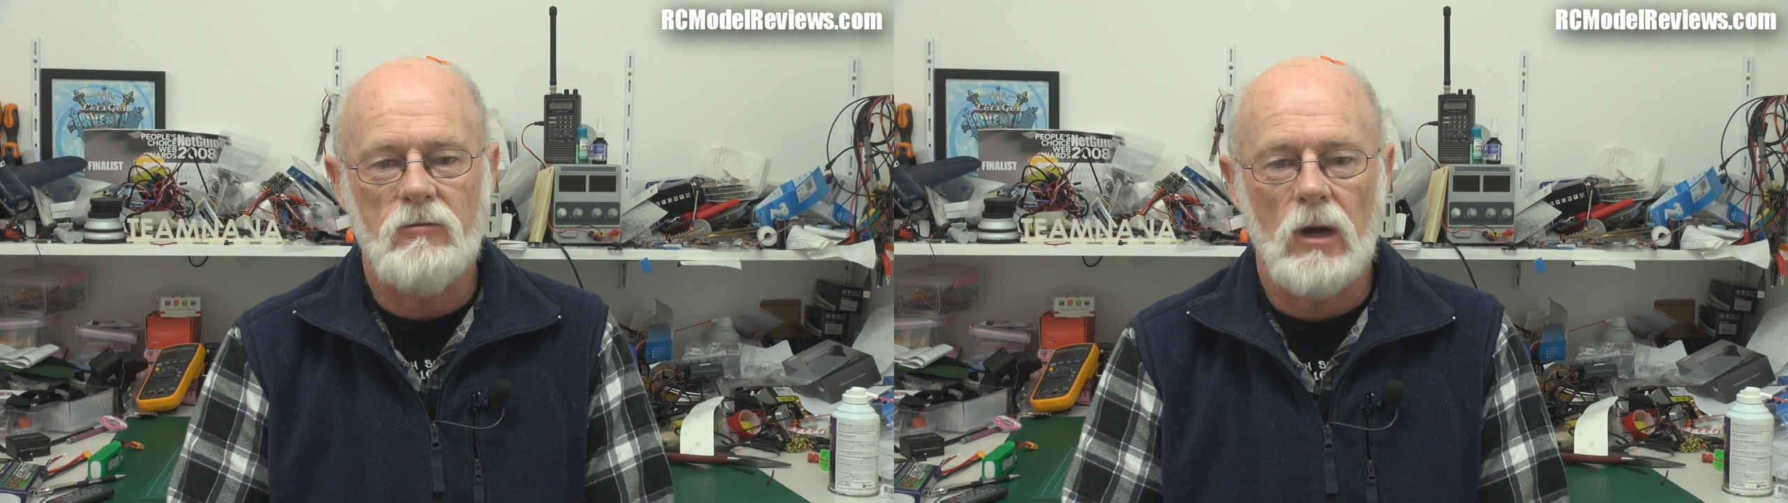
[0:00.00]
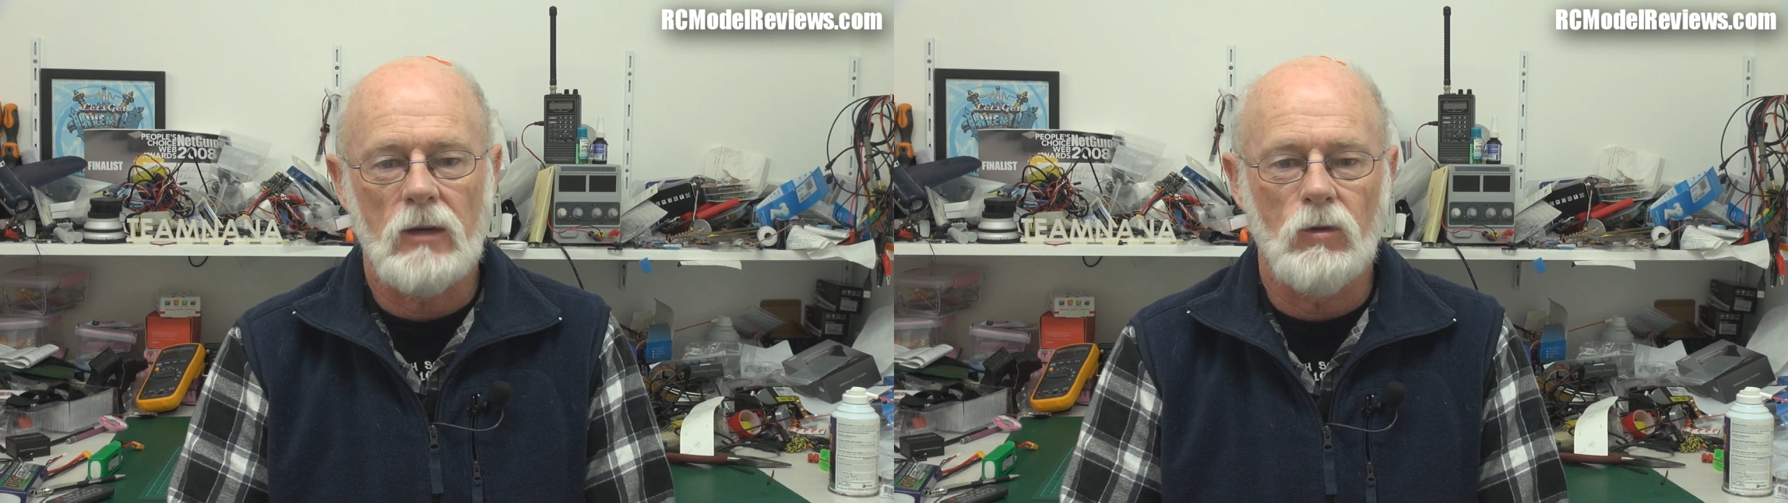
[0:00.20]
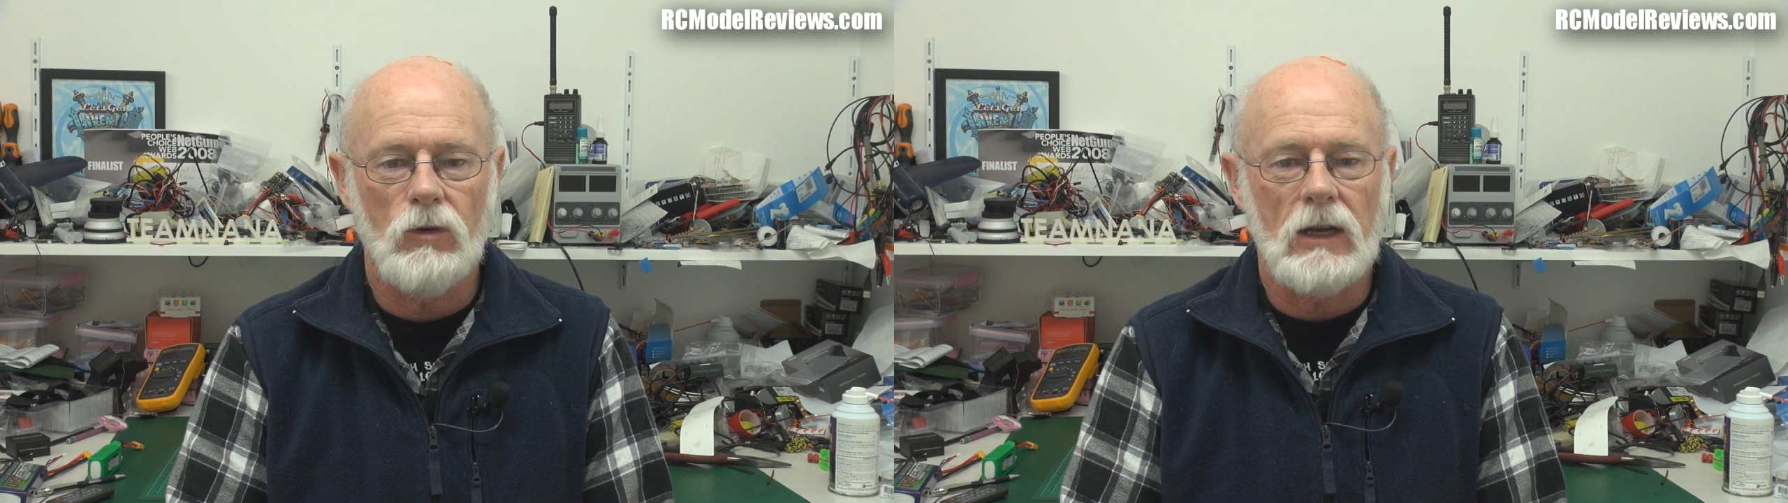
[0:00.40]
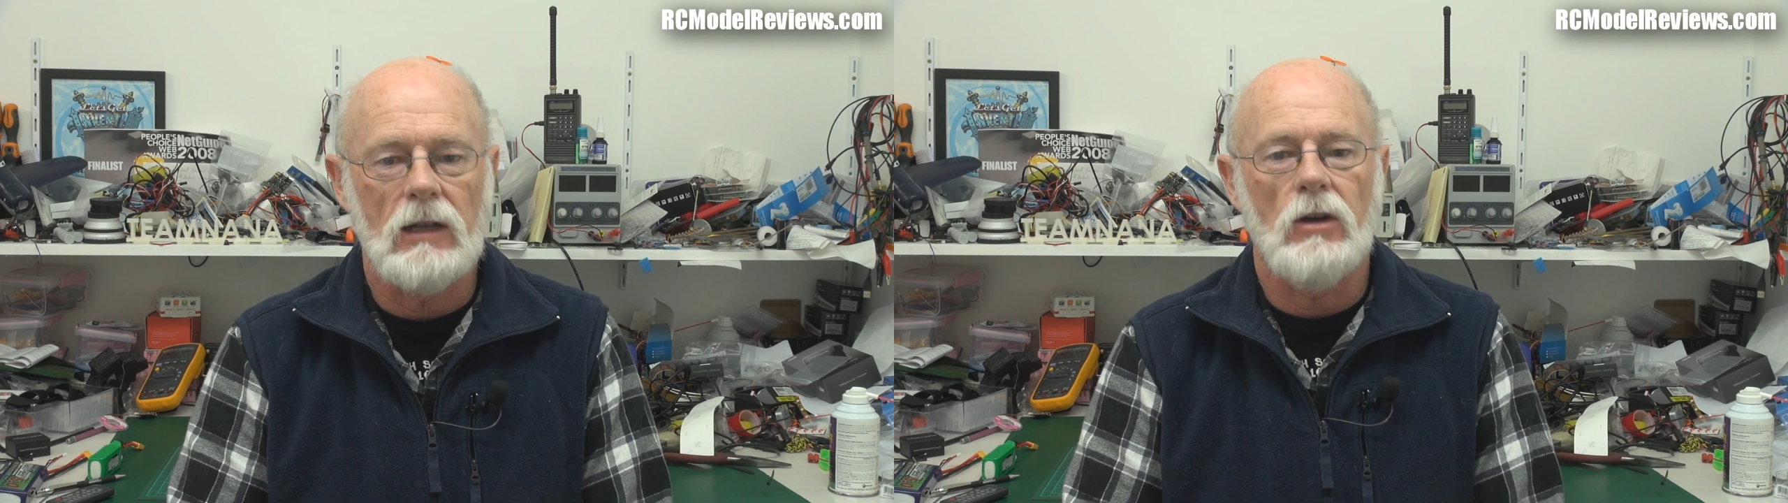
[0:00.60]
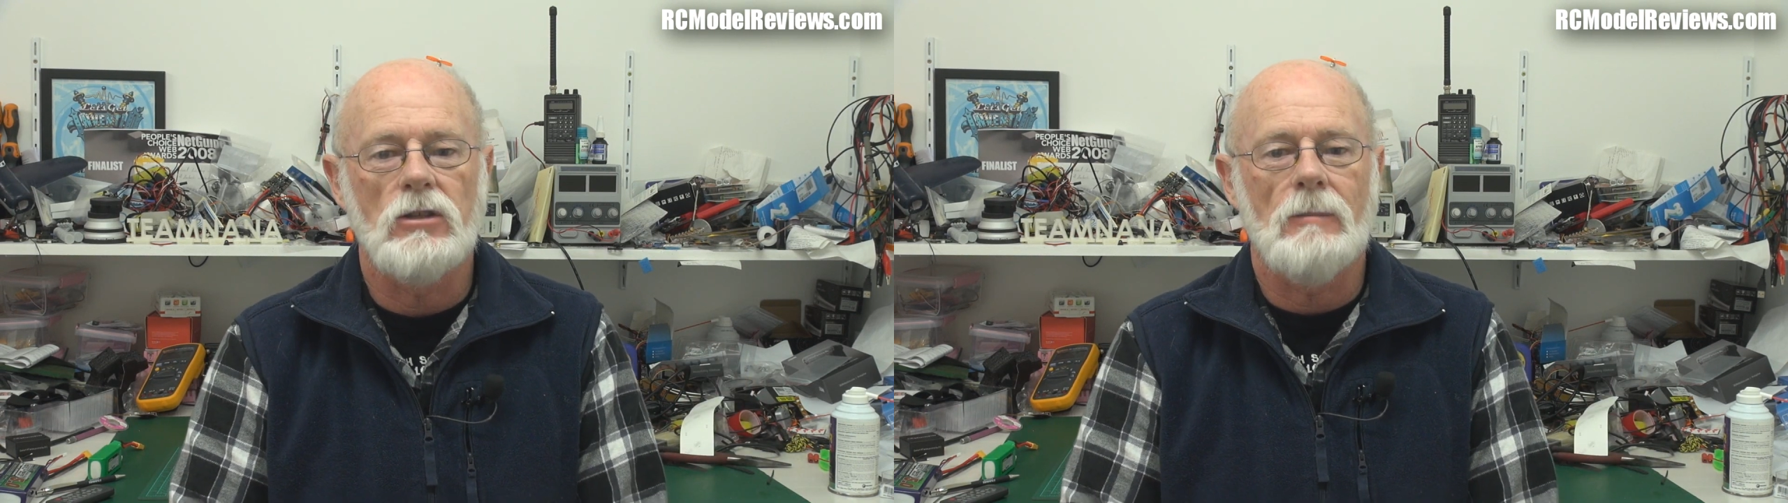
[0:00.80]
motor more than
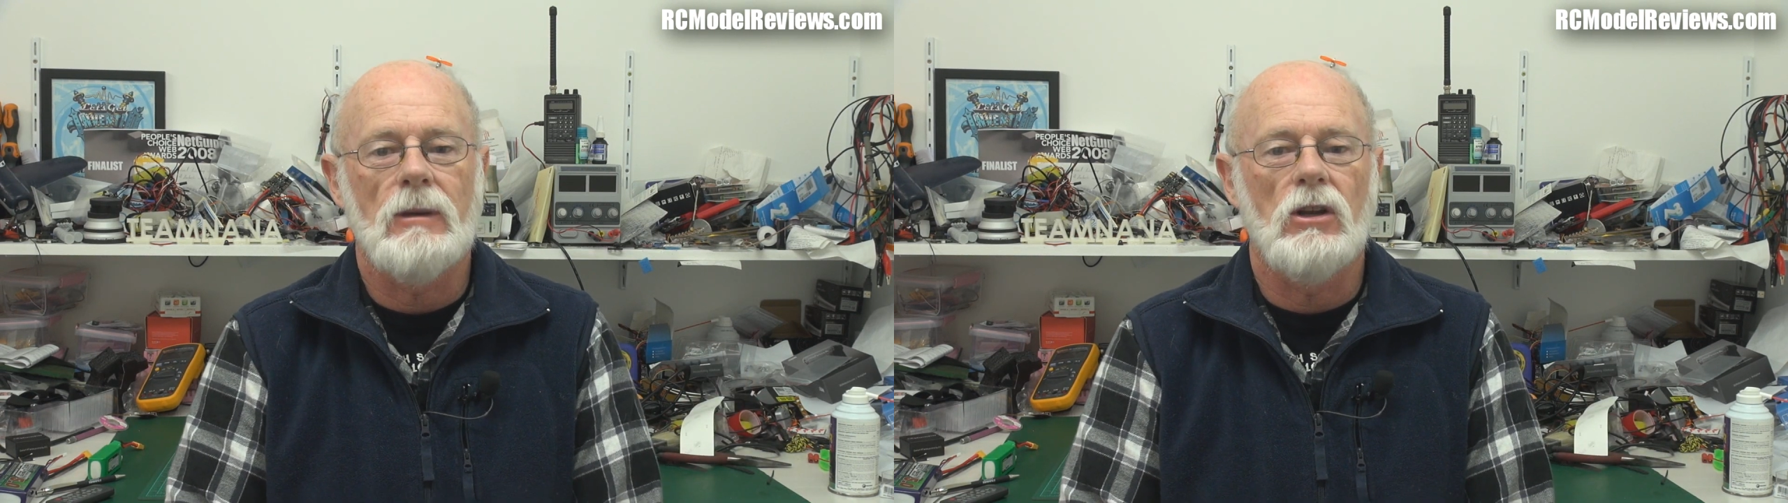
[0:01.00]
it loads up a